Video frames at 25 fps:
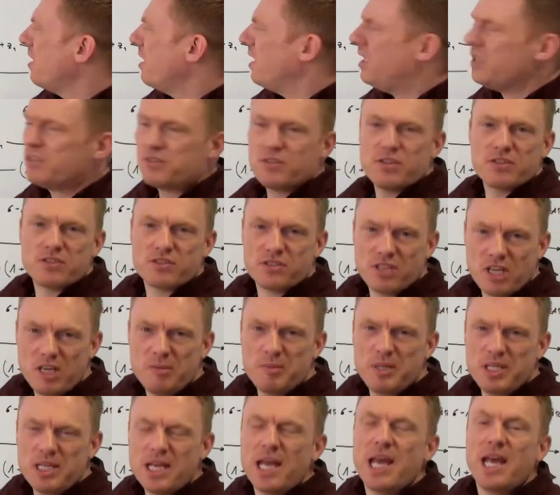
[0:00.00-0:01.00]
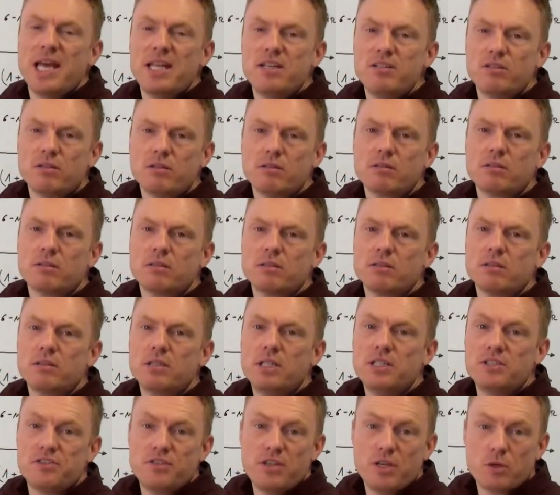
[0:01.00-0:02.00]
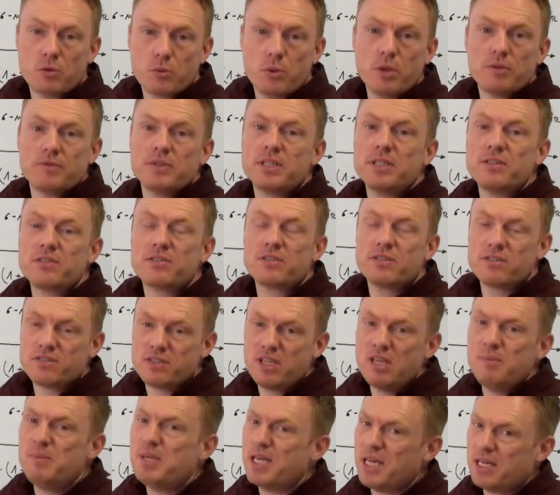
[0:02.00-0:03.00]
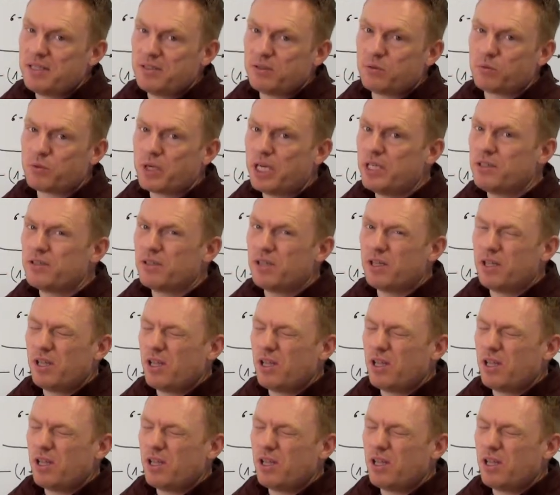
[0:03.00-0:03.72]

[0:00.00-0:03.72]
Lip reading: is the semi-annual, is the equivalent semi-annual rate